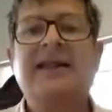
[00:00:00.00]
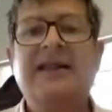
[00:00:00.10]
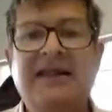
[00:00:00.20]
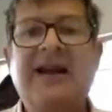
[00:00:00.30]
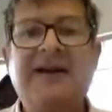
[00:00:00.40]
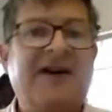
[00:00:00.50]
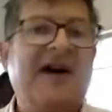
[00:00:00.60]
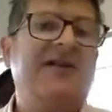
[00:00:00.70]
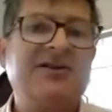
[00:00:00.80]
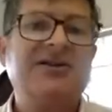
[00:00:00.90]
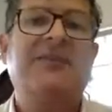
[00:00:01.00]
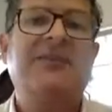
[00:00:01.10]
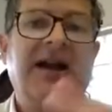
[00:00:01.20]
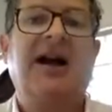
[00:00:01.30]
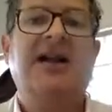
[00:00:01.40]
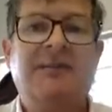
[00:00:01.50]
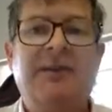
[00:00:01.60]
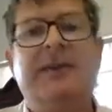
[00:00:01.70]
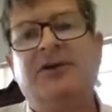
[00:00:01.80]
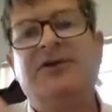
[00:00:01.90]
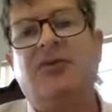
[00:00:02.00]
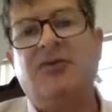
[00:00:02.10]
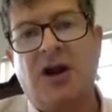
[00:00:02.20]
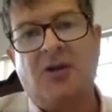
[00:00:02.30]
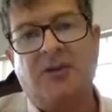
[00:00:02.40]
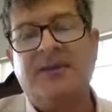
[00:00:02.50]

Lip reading: they have found out something other people don't know.